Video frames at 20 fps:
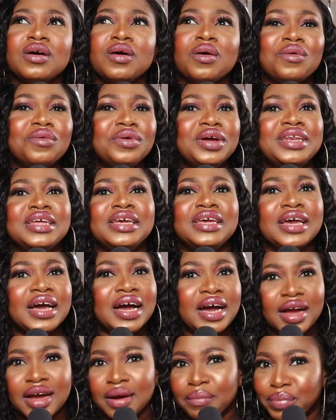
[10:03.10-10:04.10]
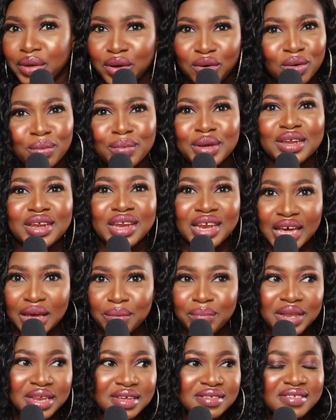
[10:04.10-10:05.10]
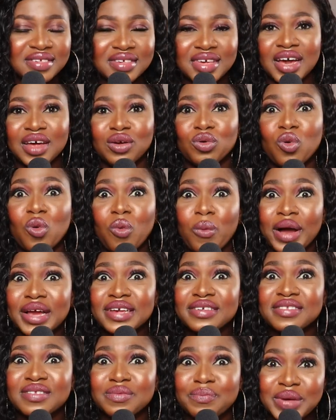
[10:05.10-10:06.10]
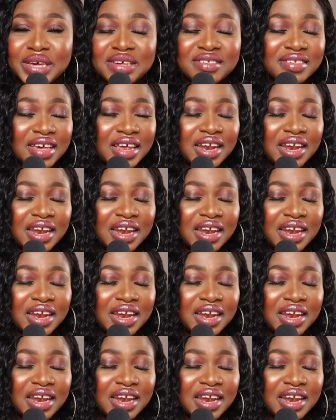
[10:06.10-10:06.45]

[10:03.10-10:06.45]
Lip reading: already are becoming liability and occupying space